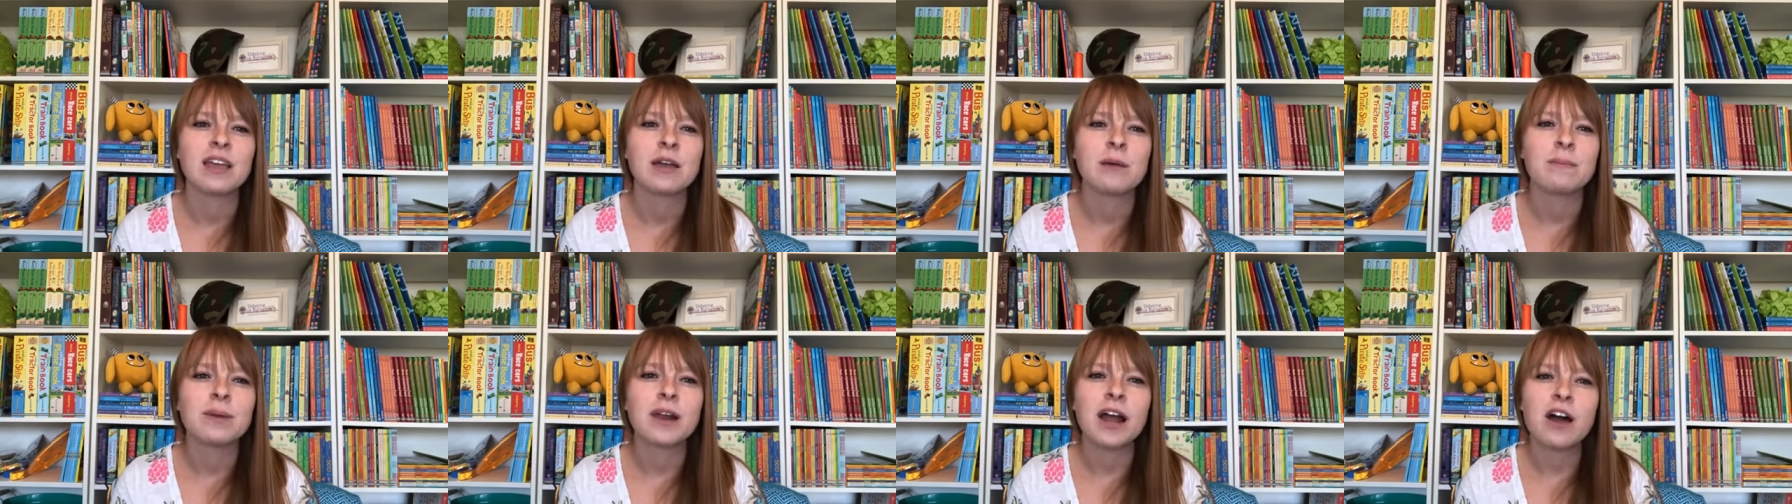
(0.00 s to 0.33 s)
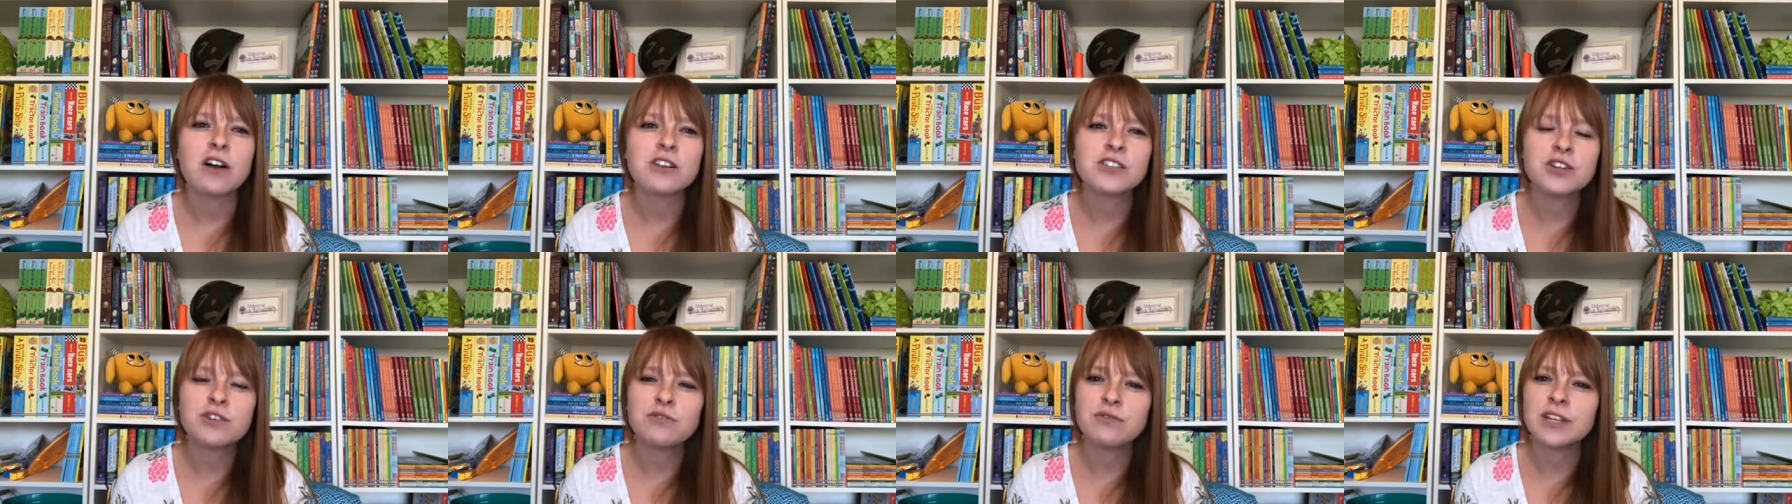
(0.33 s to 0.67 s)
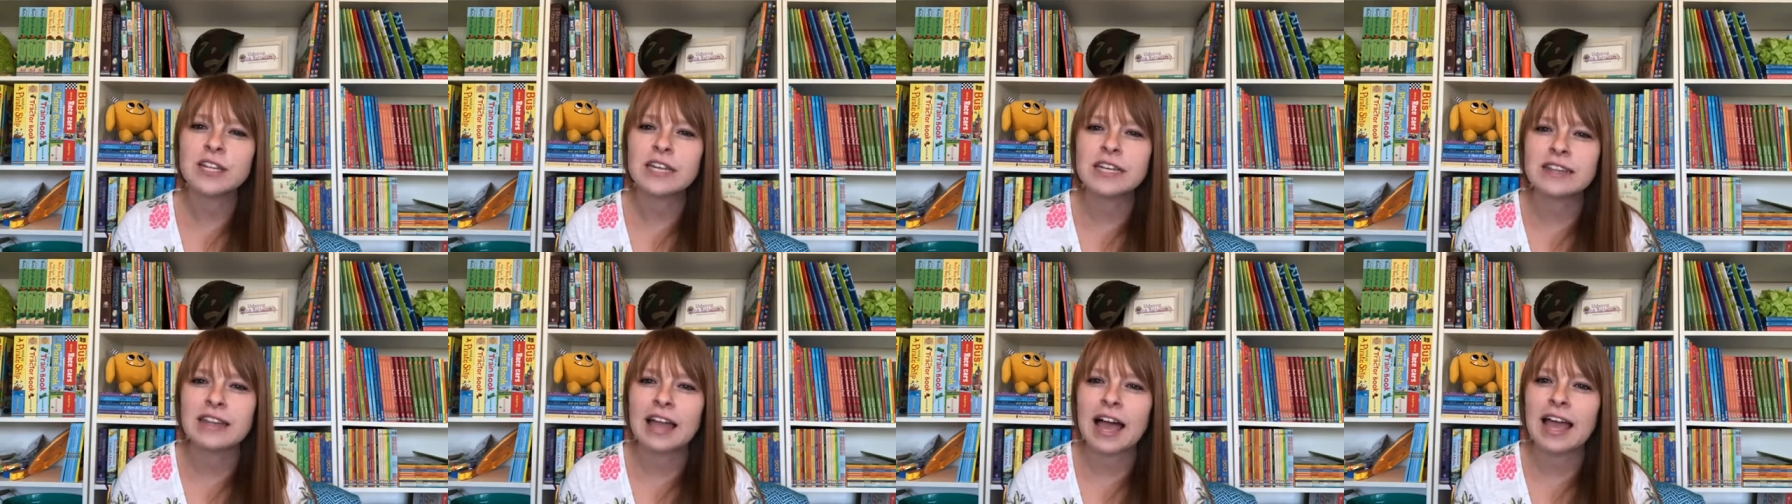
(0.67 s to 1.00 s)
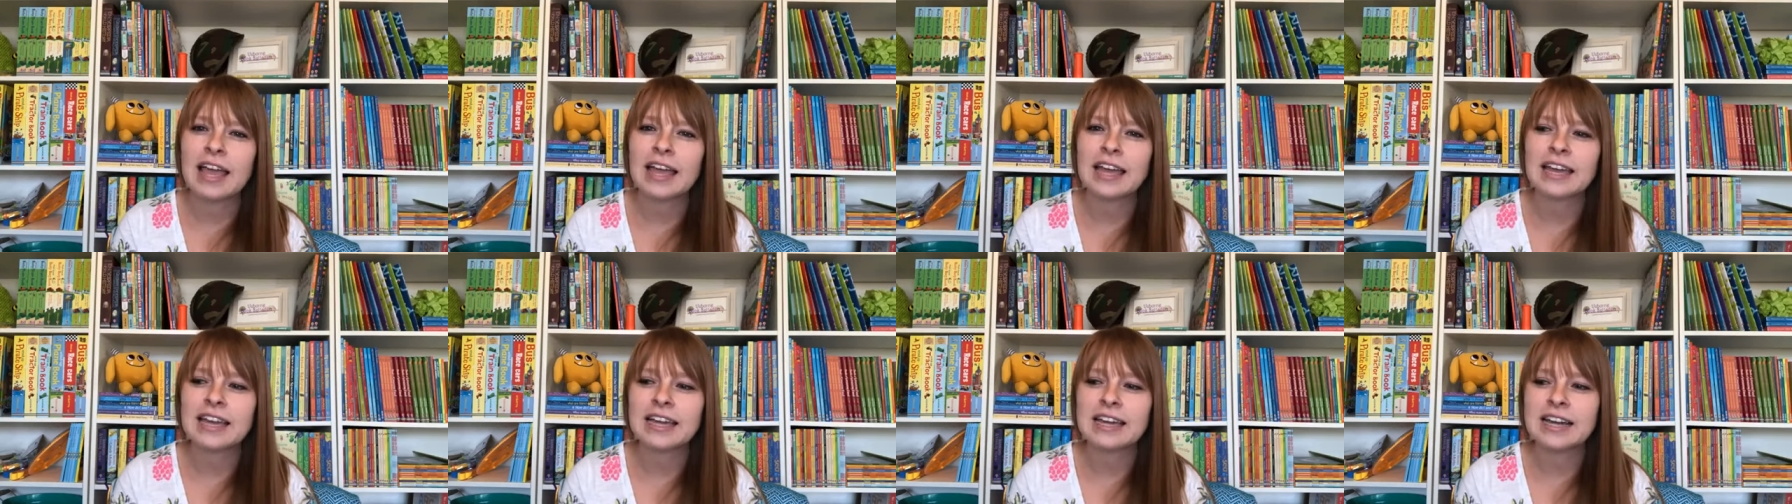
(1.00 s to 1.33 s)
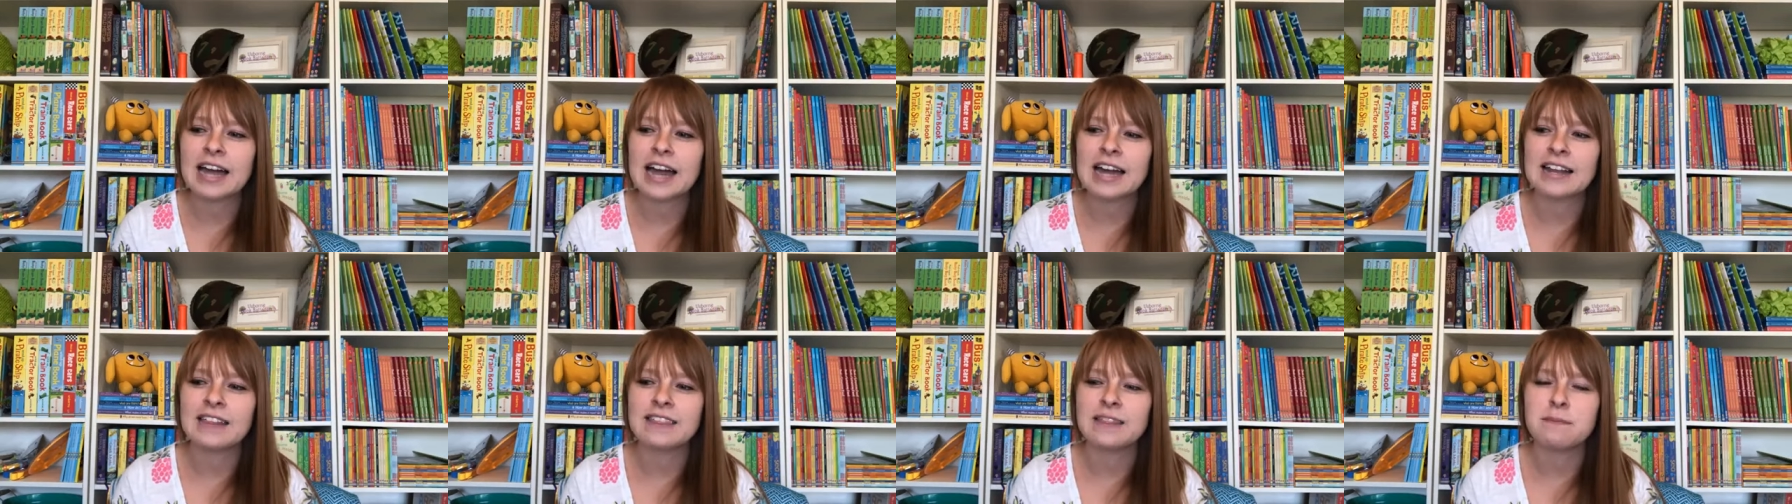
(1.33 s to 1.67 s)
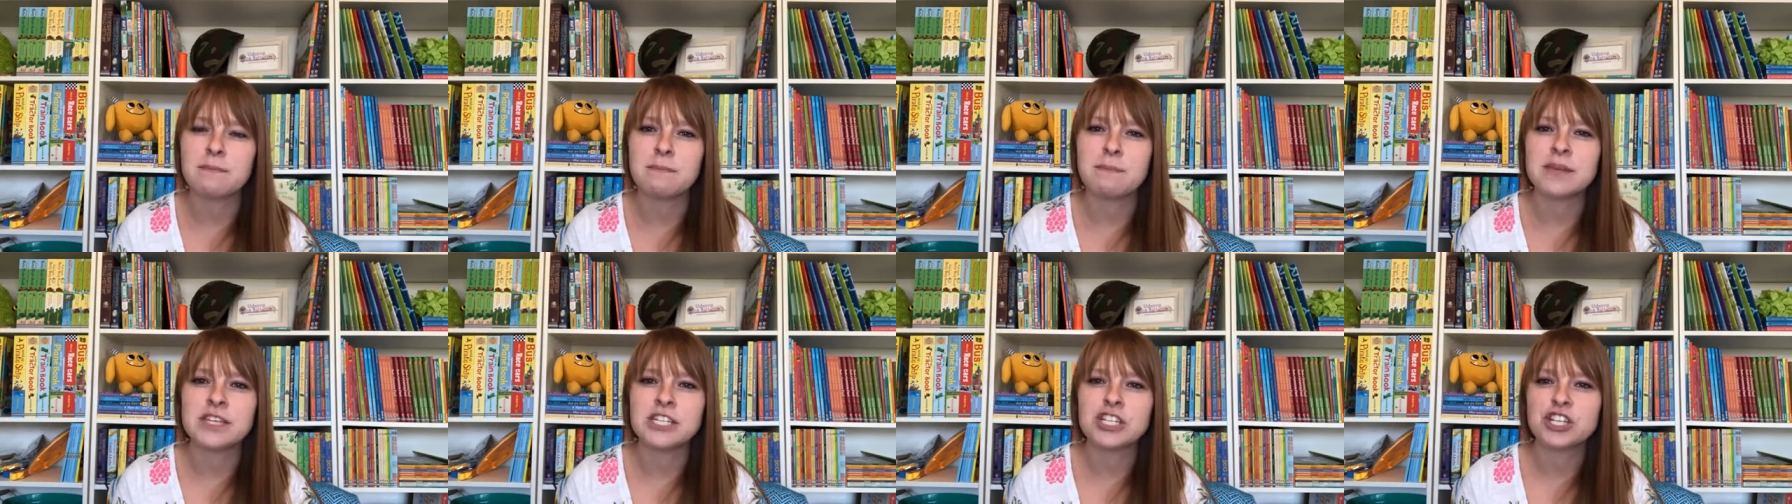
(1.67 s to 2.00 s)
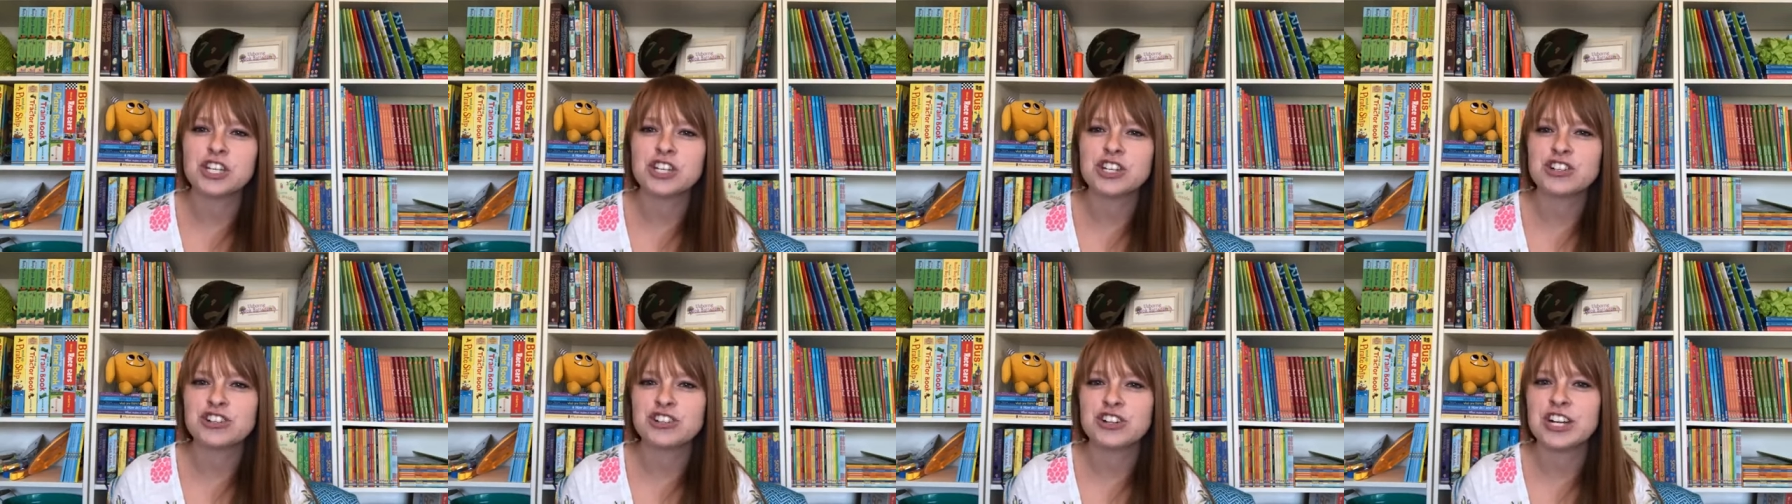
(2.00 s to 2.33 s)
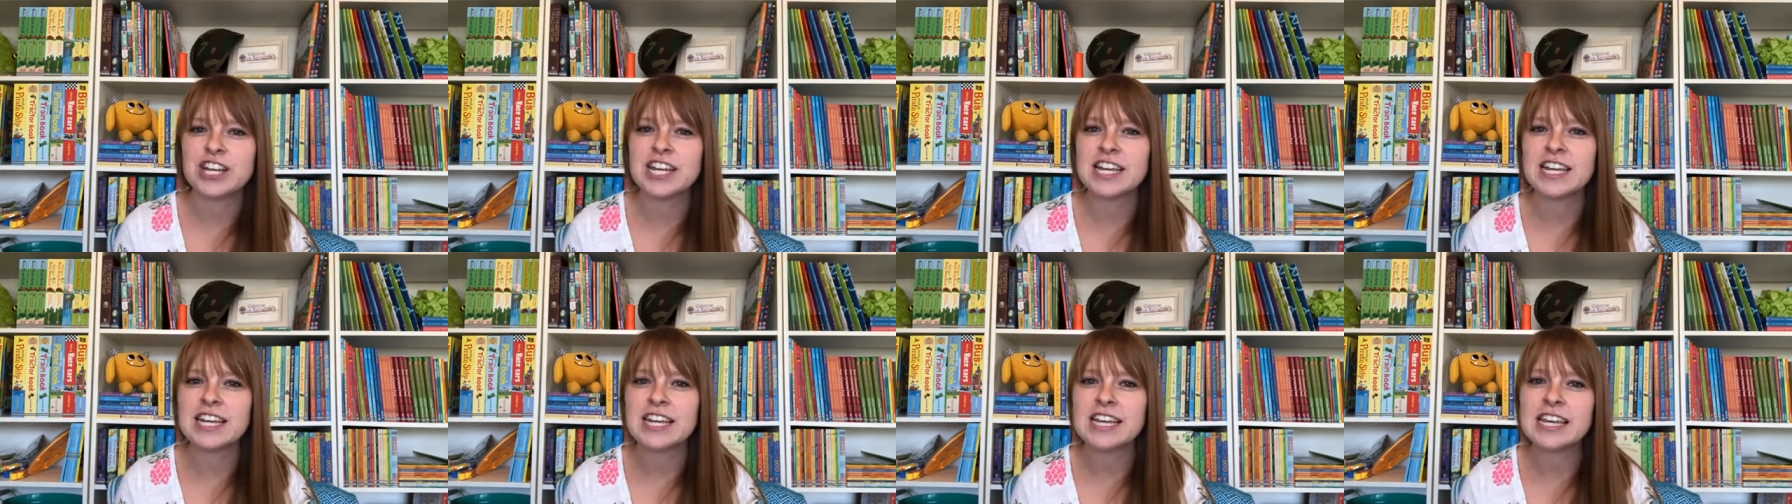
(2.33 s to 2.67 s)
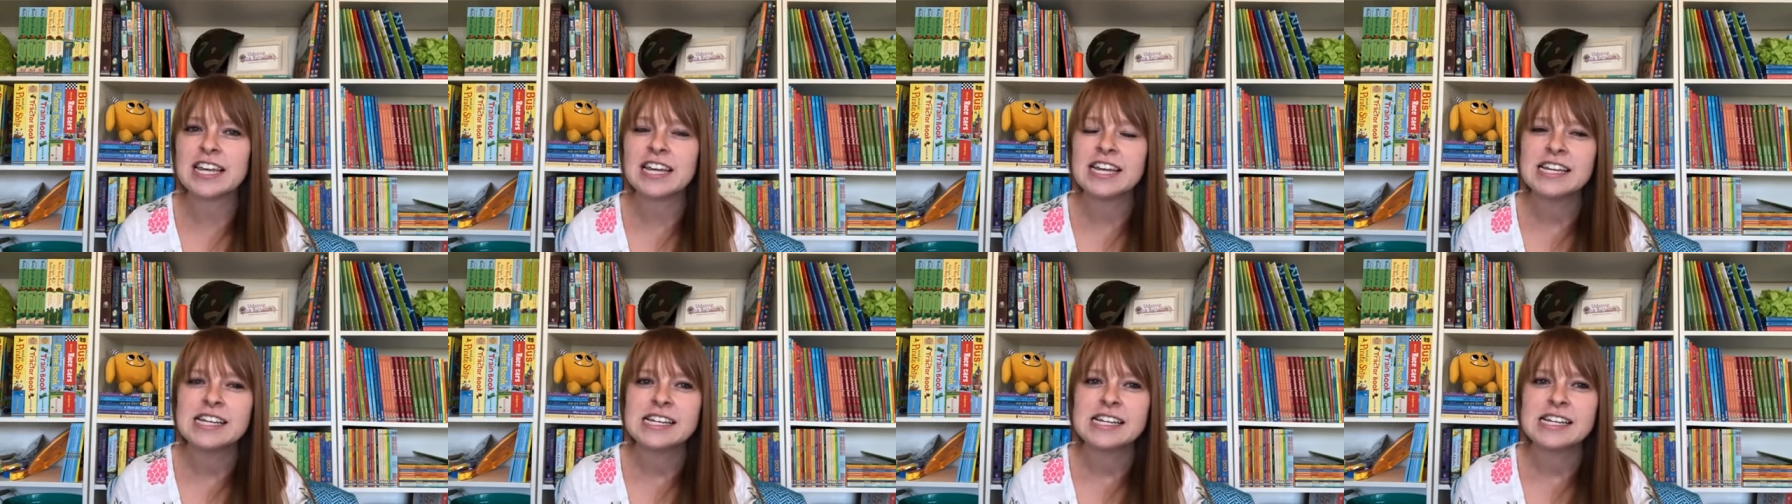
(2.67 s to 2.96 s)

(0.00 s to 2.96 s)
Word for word: but I also really like kind of the mystery,